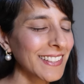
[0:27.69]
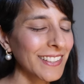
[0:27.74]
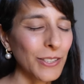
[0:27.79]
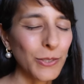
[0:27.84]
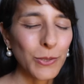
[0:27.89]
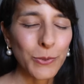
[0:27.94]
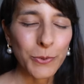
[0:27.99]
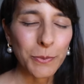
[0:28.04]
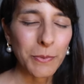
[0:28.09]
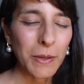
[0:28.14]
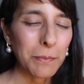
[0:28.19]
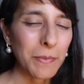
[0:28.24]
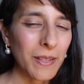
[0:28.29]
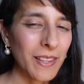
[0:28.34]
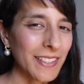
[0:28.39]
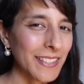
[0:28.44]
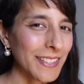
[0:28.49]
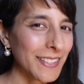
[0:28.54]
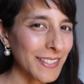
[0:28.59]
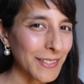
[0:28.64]
you'll remember
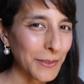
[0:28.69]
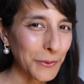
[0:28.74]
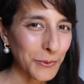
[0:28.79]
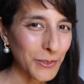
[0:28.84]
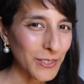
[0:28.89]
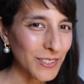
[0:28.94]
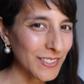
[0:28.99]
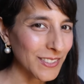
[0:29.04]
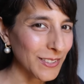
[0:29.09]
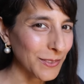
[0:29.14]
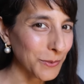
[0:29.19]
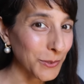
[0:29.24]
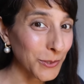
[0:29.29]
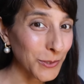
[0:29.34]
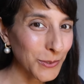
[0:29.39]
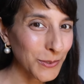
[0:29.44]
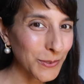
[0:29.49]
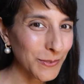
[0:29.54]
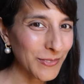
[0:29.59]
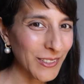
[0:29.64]
this was the
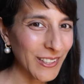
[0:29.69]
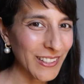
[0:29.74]
room